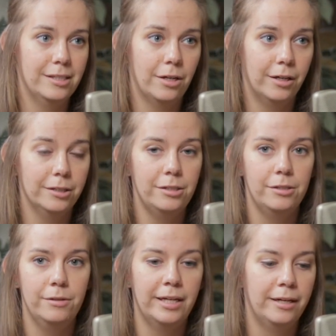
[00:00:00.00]
It's hard to
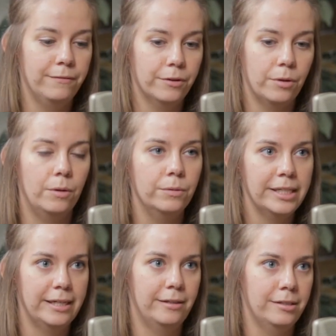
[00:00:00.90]
do that if your
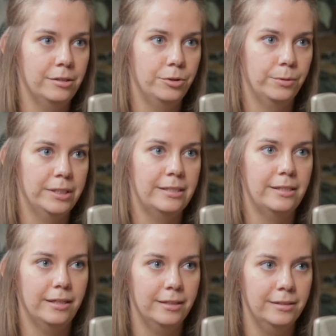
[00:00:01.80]
only housing choice
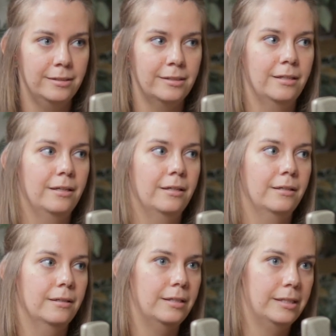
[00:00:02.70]
is
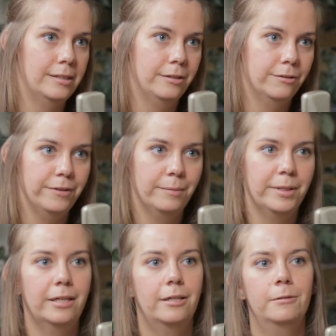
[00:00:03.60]
a single
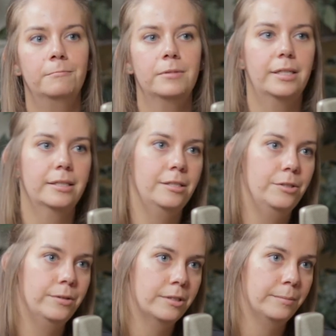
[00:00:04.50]
family home tucked
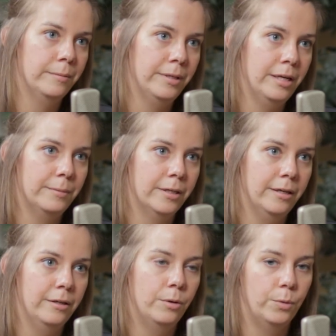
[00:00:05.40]
into a suburban
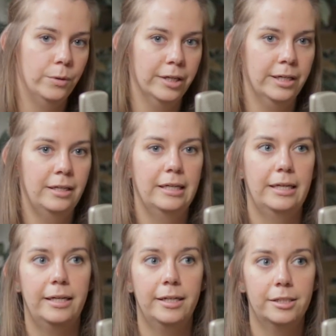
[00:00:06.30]
neighborhood or
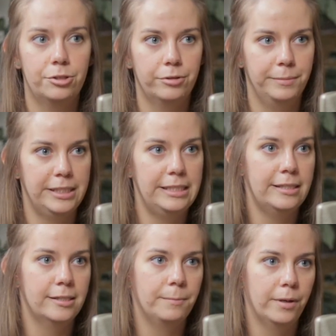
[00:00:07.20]
an extremely
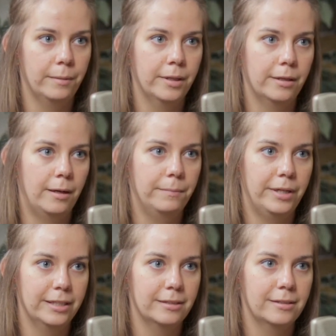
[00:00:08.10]
dense apartment
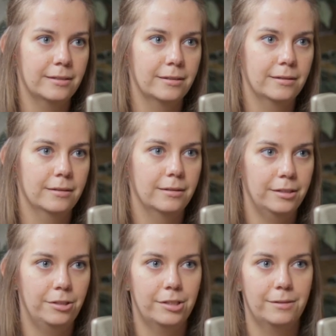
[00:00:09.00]
complex.
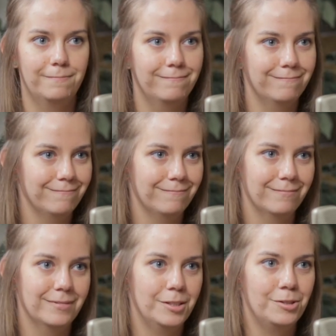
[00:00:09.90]
It's just,
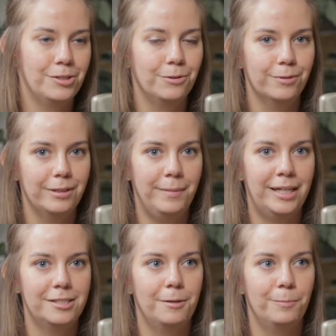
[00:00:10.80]
those don't really
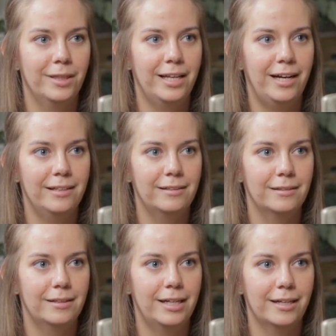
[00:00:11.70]
match up with that
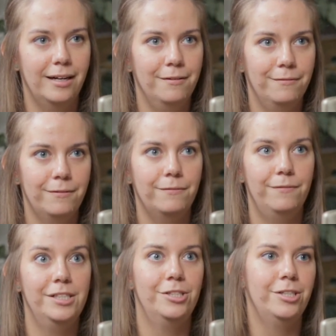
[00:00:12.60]
kind of
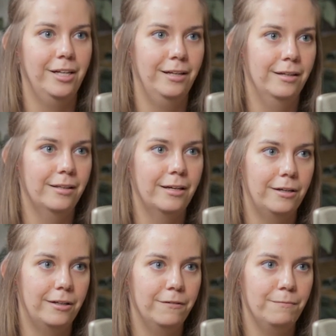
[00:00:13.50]
vision that a
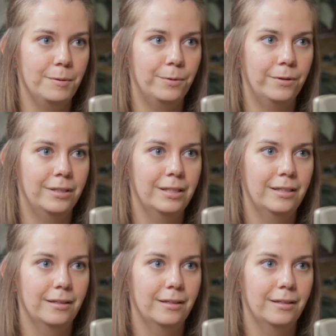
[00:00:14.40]
lot of people